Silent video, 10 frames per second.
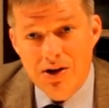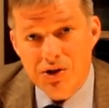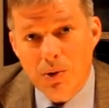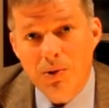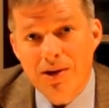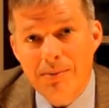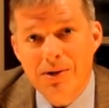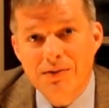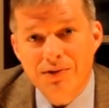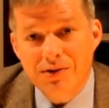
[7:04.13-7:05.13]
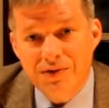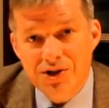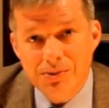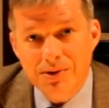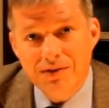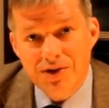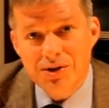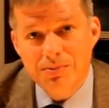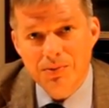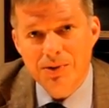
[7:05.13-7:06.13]
So what will that mean for the fishermen? The
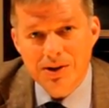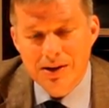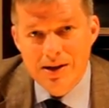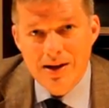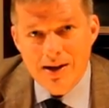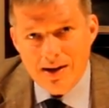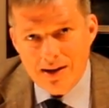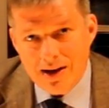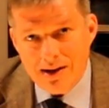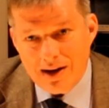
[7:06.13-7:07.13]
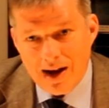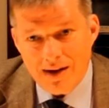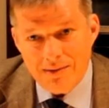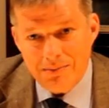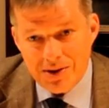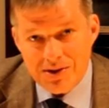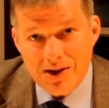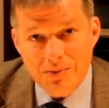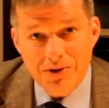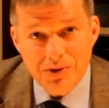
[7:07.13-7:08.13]
fishermen will then be
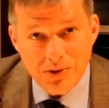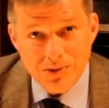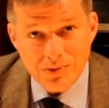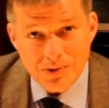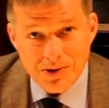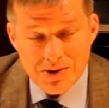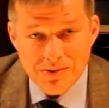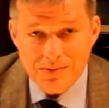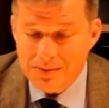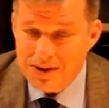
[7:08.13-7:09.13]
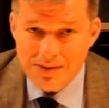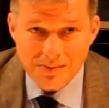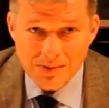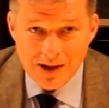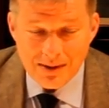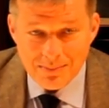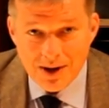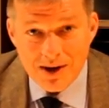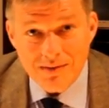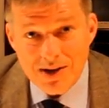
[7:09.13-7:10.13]
stuck with the old rules, which we're not
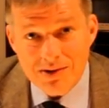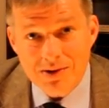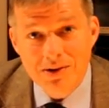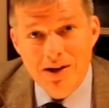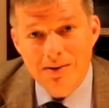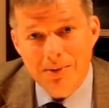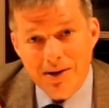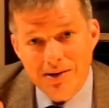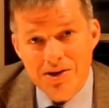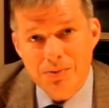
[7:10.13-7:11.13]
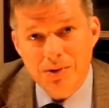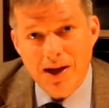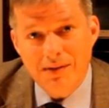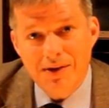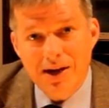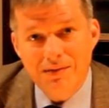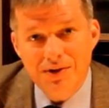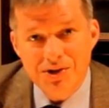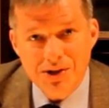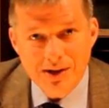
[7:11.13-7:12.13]
proud of either, but at least we'll have night
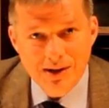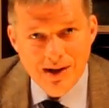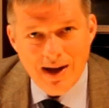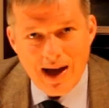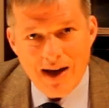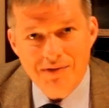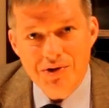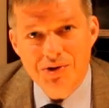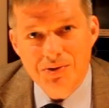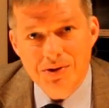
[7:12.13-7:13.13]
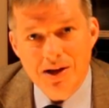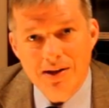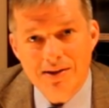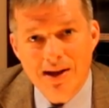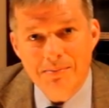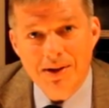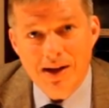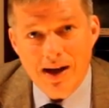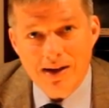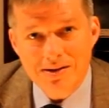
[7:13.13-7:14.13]
fishing after June 10th on Mille
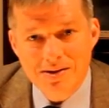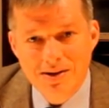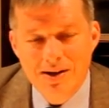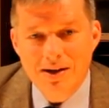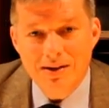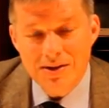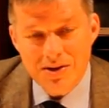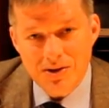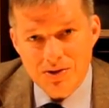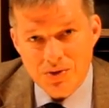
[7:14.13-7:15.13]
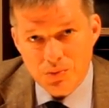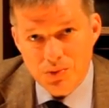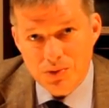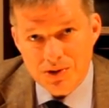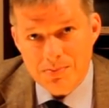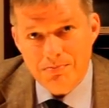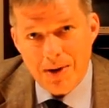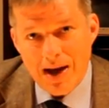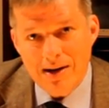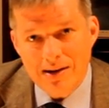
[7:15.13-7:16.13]
Lacs. This year's rules
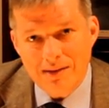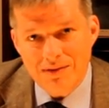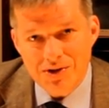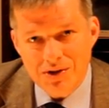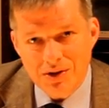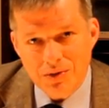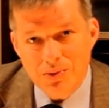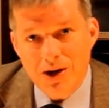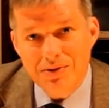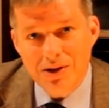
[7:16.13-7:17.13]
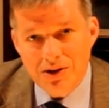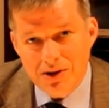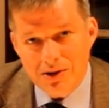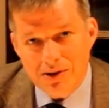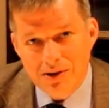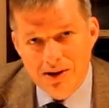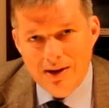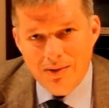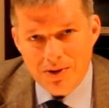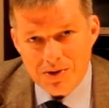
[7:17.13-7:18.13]
ban night fishing throughout the year,
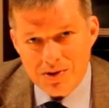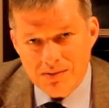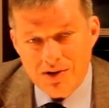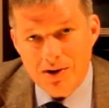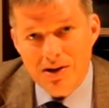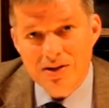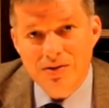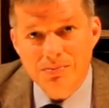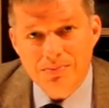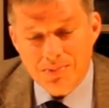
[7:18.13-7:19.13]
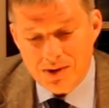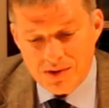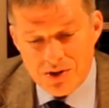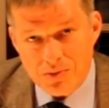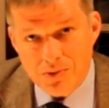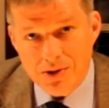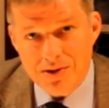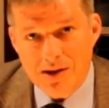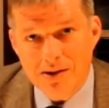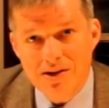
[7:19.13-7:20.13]
which is a variance from previous rules,
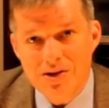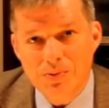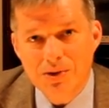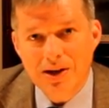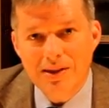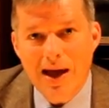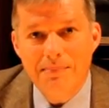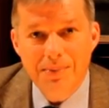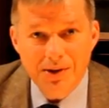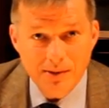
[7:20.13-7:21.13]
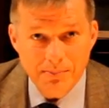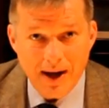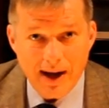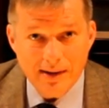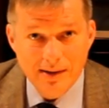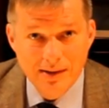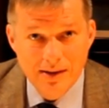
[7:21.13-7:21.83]
and at least we'll get that peeled back.